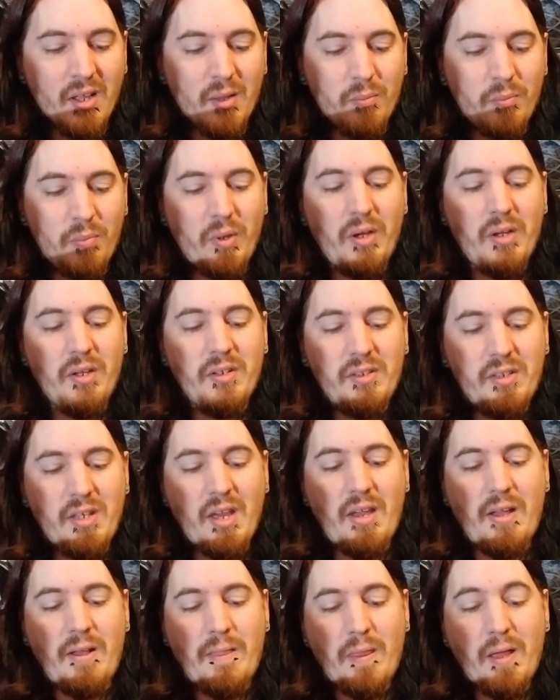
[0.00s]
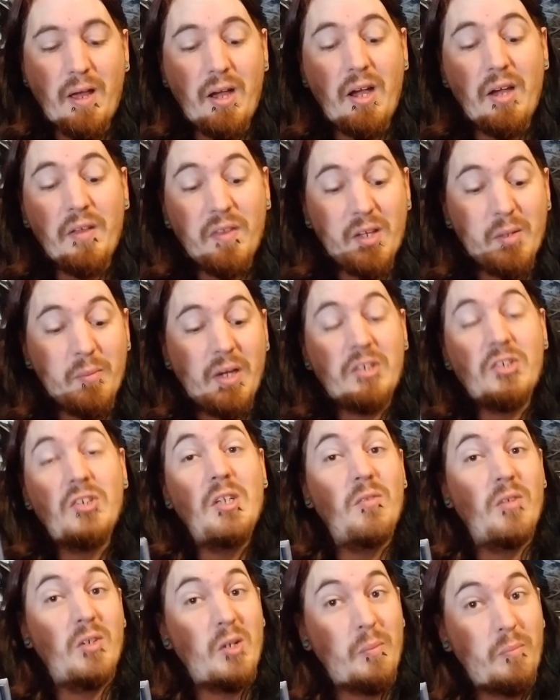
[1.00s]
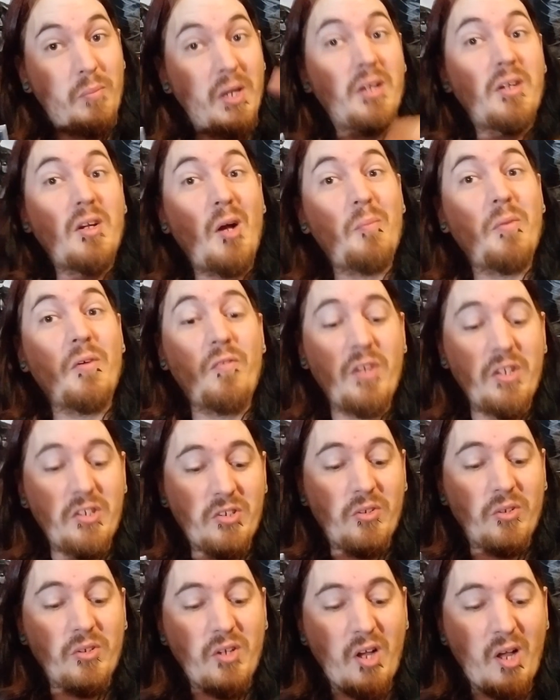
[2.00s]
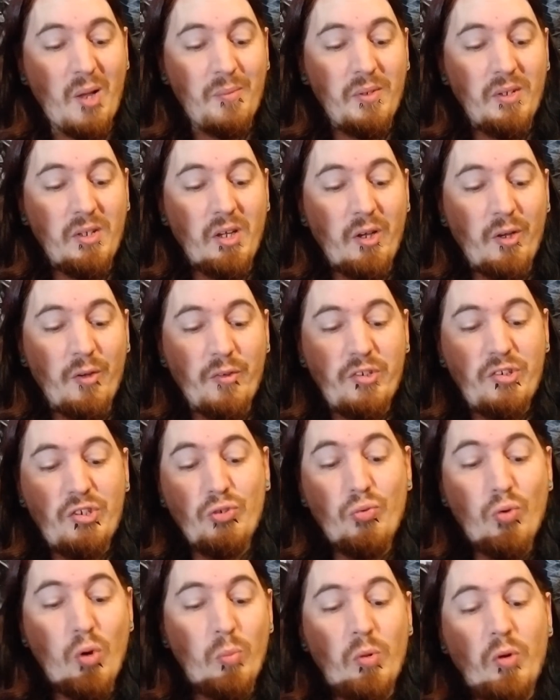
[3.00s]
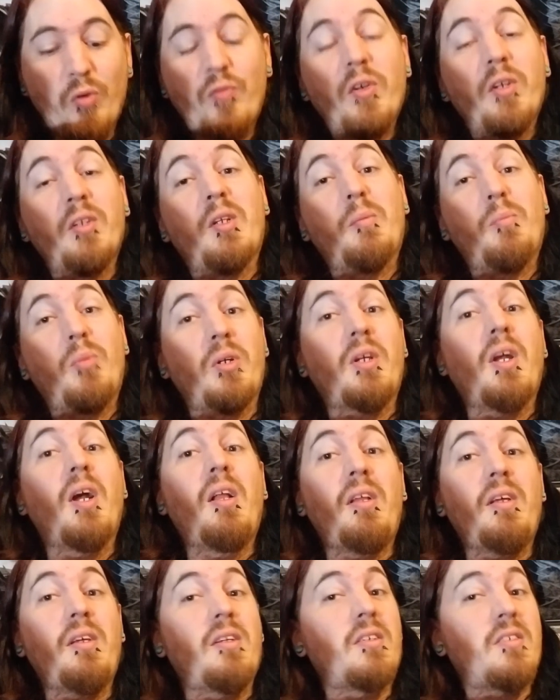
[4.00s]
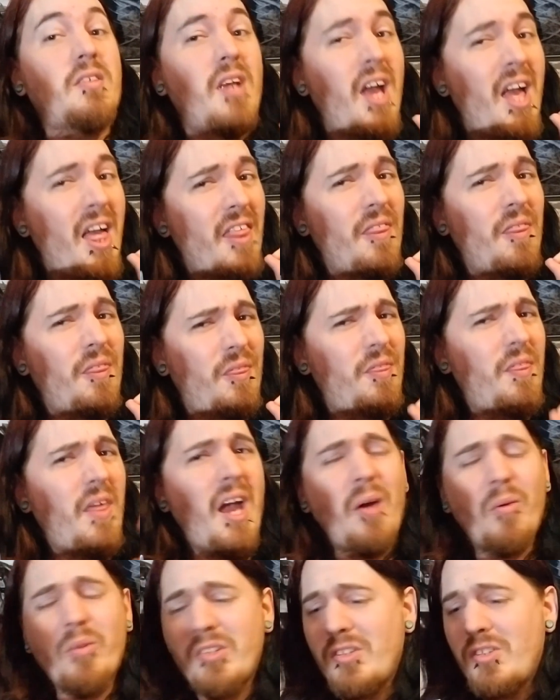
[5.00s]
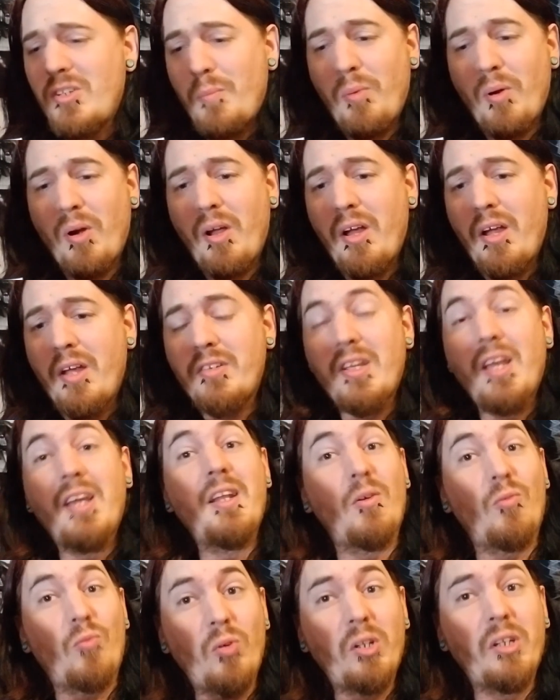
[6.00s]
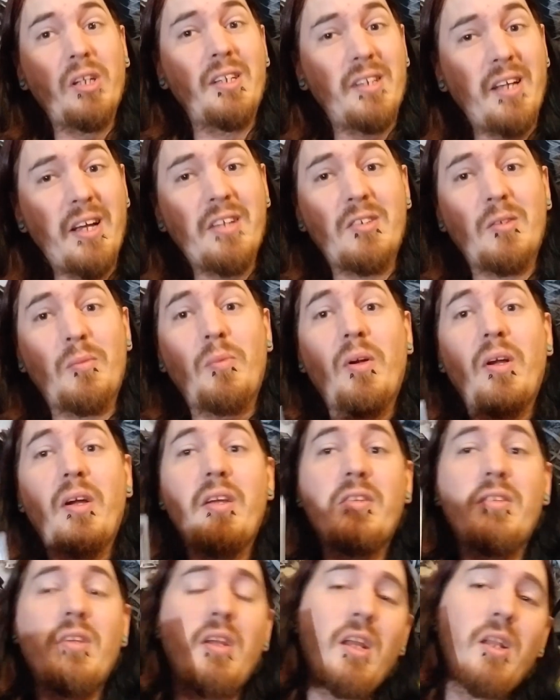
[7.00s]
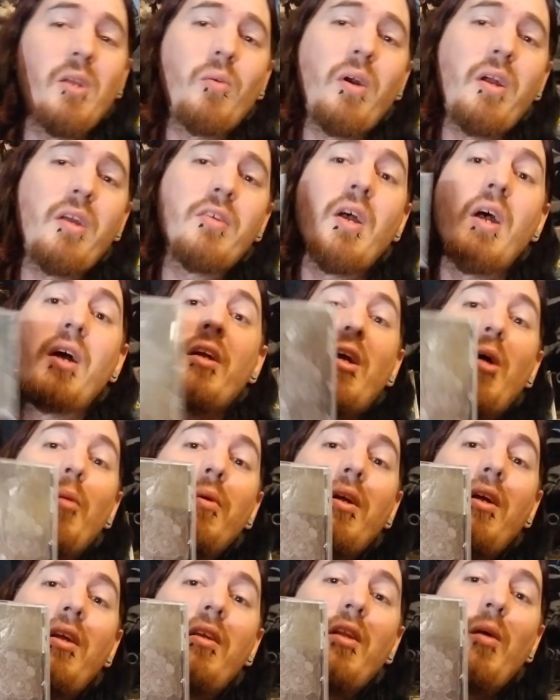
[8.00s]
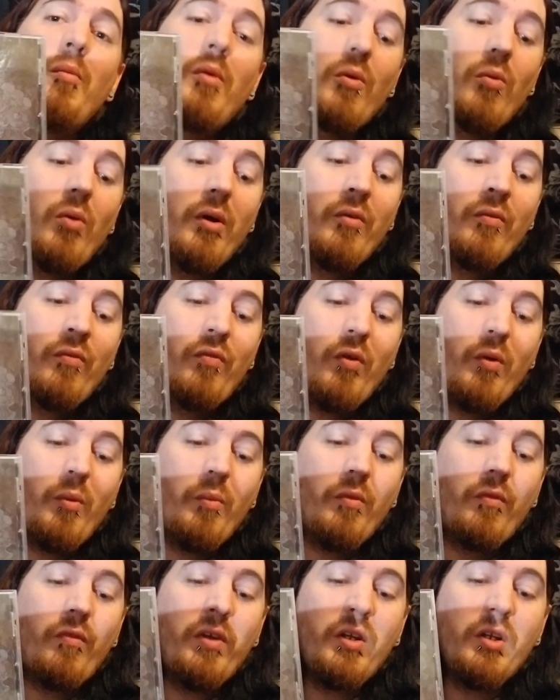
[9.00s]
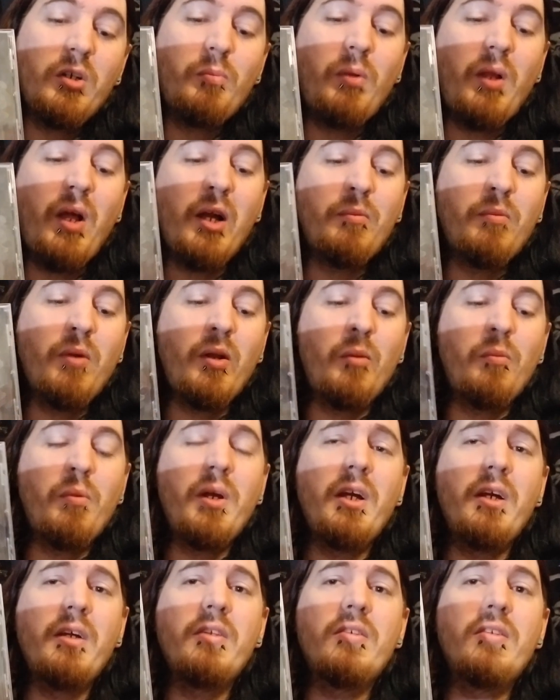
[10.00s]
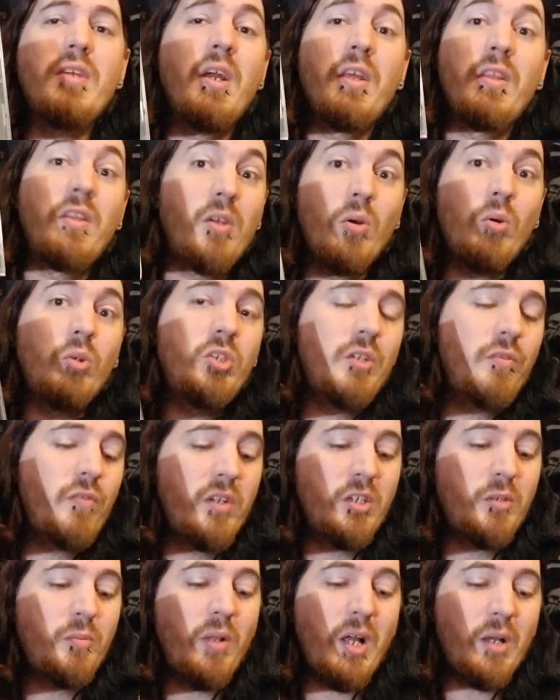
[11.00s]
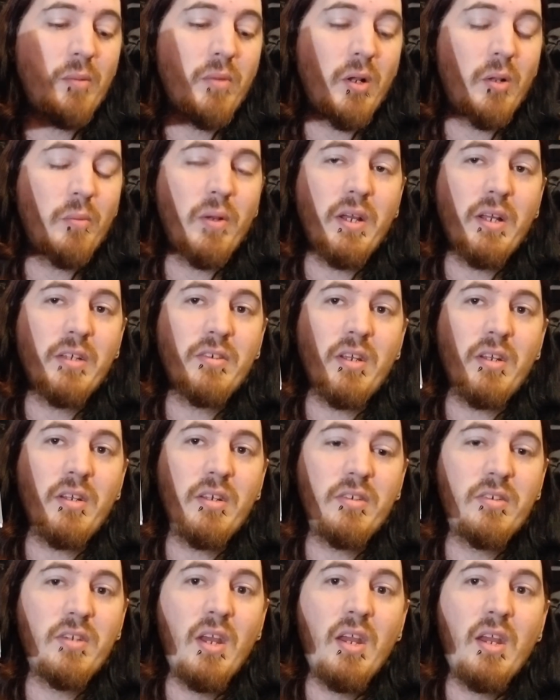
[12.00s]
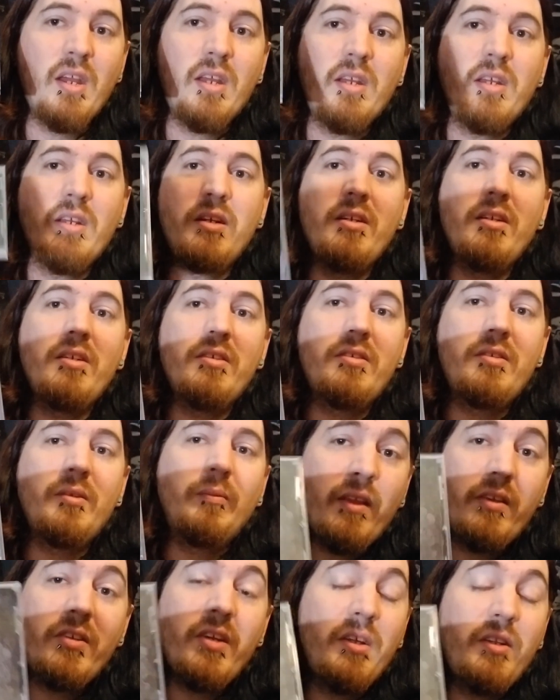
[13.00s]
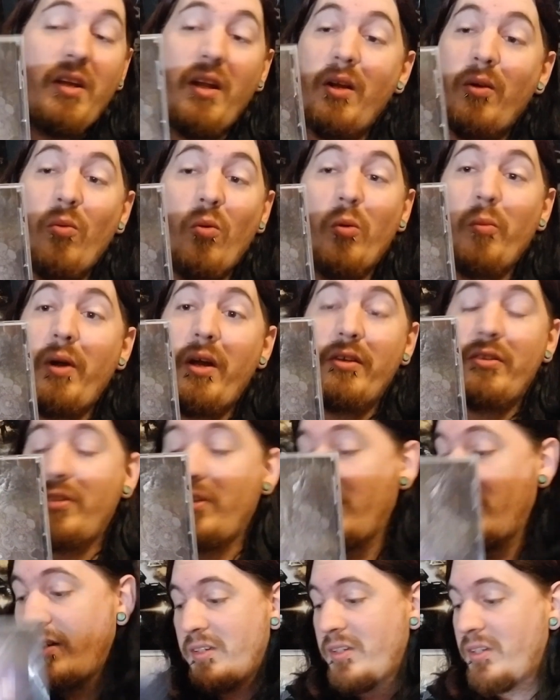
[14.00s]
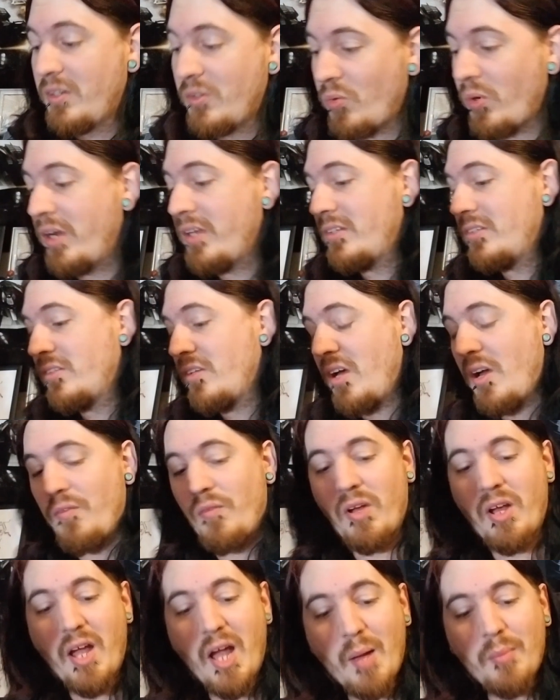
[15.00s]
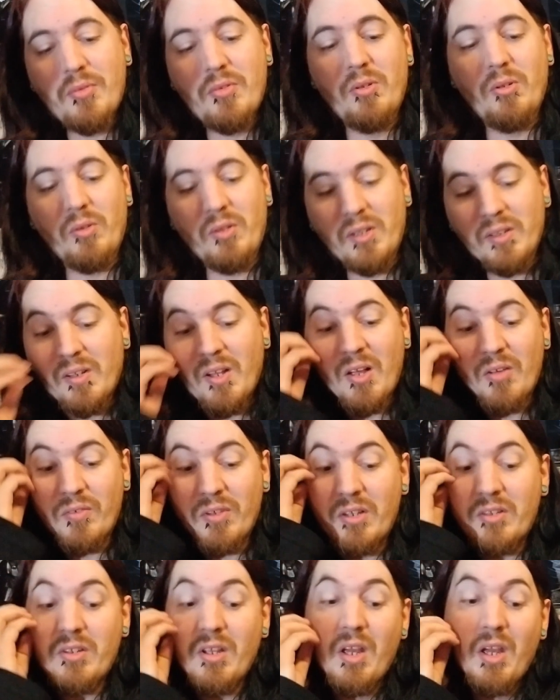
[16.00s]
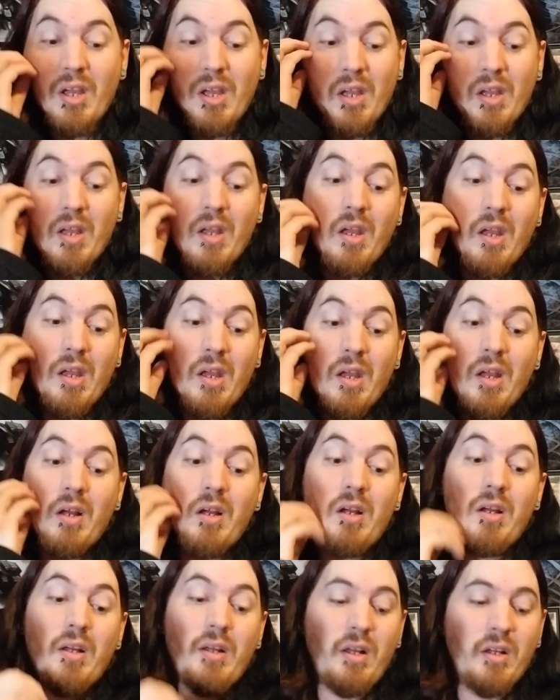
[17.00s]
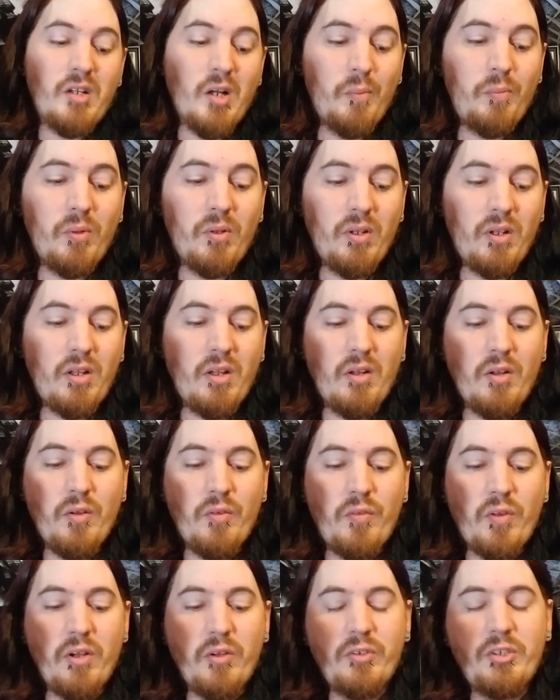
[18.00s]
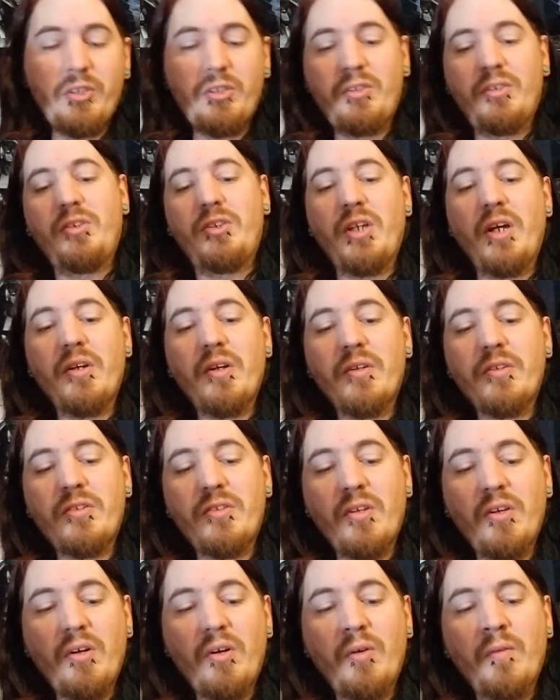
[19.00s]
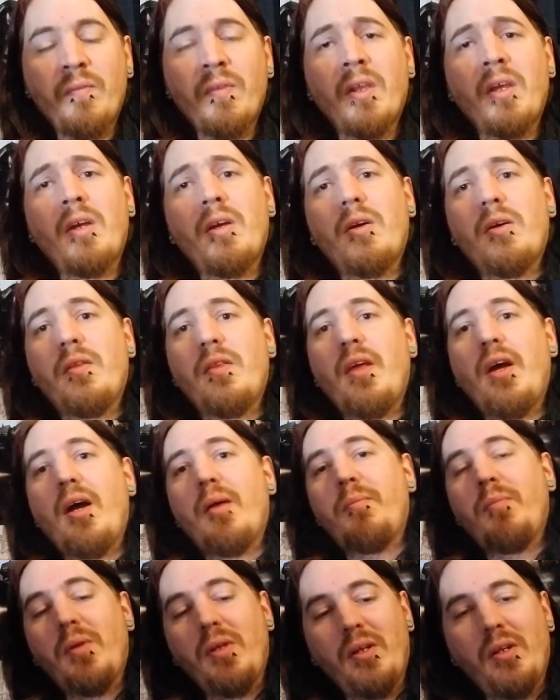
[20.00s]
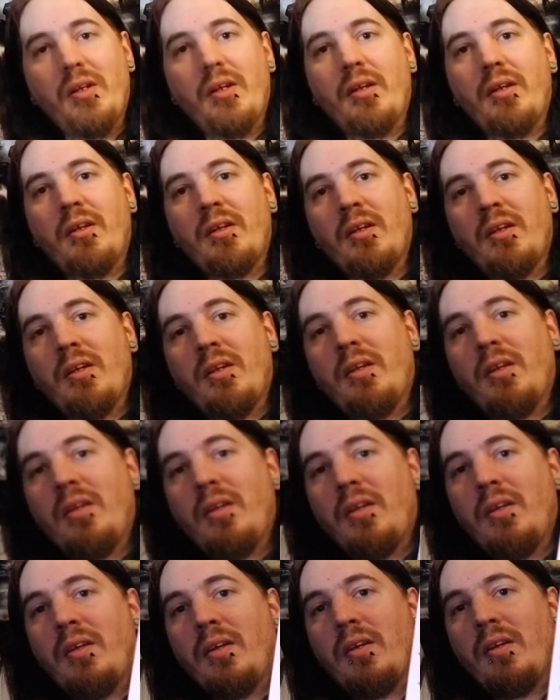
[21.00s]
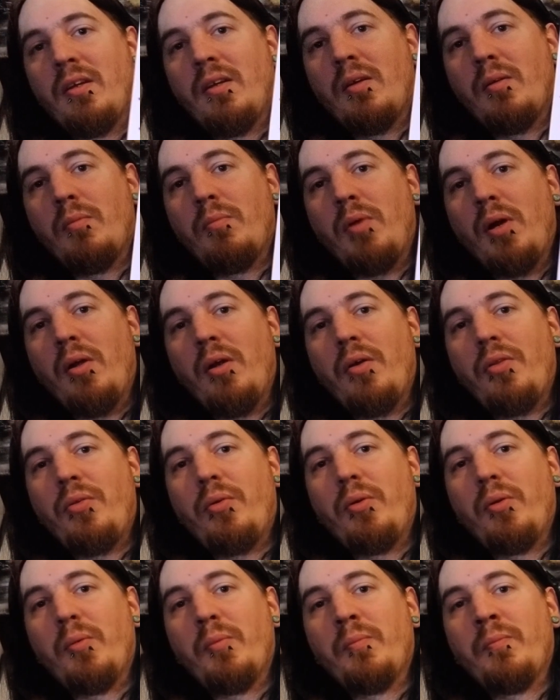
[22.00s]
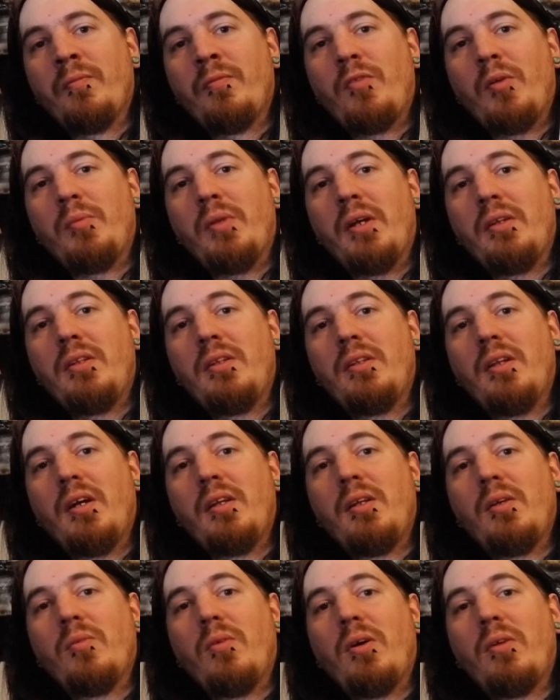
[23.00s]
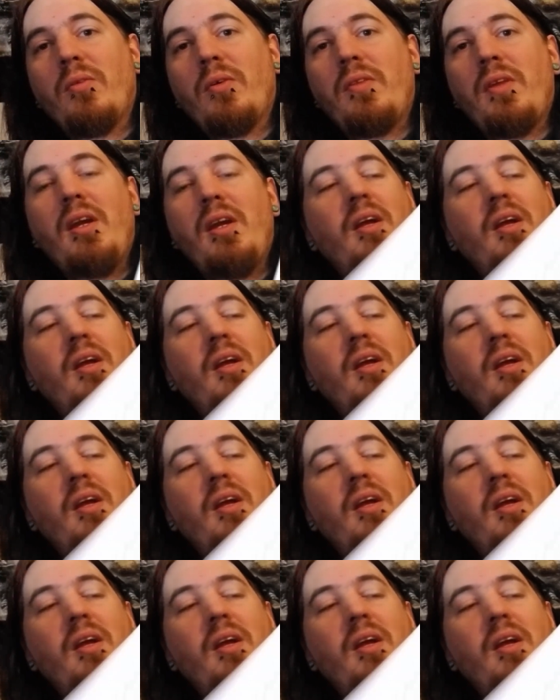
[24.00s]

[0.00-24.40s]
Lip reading: But yeah, I think I'm actually even going to pick up a physical copy of Suomo Finland per Kelly, because that was a surprise, and a really nice surprise. Anyways, coming in at number 1 from Finnish black metal bands, the OG Finnish black metal bands that is Satanic Warmaster. Great stuff, absolutely love it. A couple of shout outs though, that being Barathrum from 1991 with 8